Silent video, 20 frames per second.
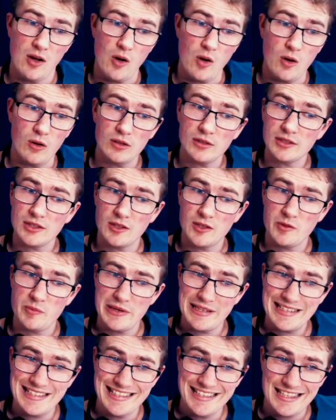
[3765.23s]
Also to be
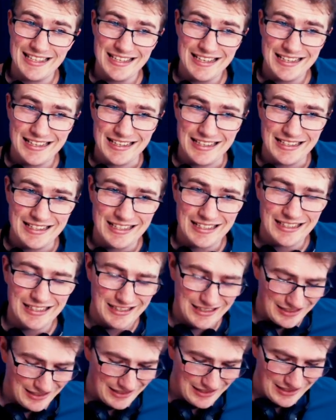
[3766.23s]
considered
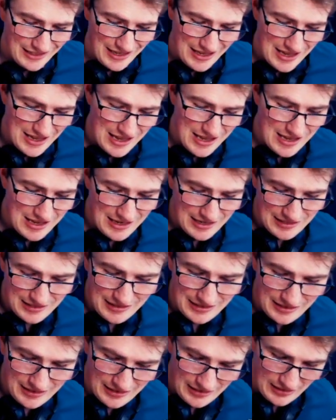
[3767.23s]

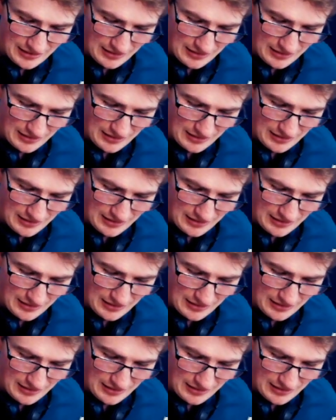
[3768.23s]
is